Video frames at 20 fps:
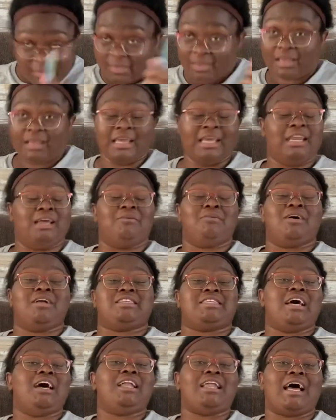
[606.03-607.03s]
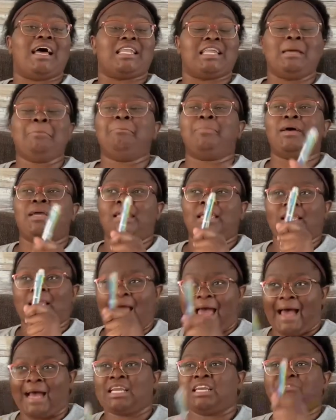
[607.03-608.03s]
He didn't want to tell Allie, but he
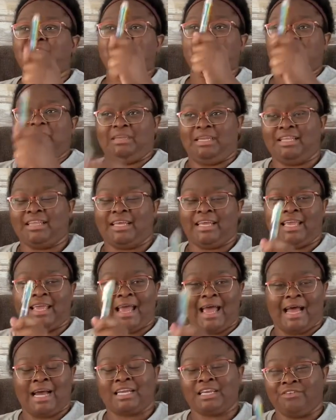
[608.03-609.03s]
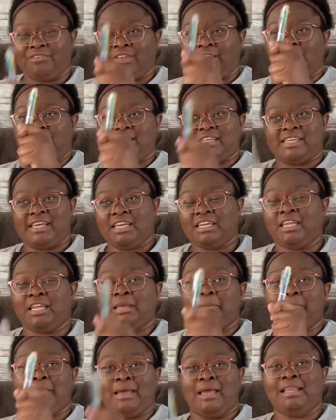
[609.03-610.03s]
actively did that. He actively, intently
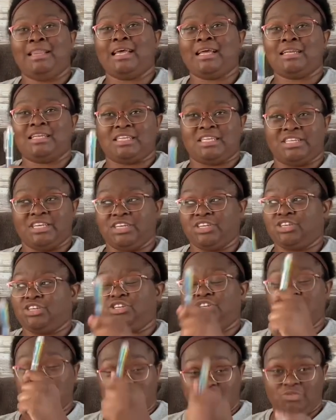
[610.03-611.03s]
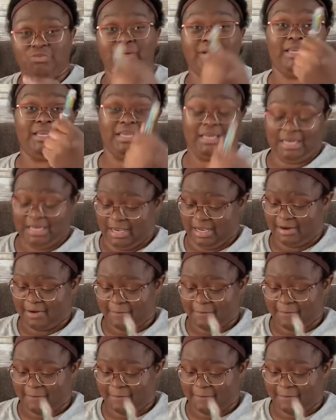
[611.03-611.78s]
made that decision to do what he did.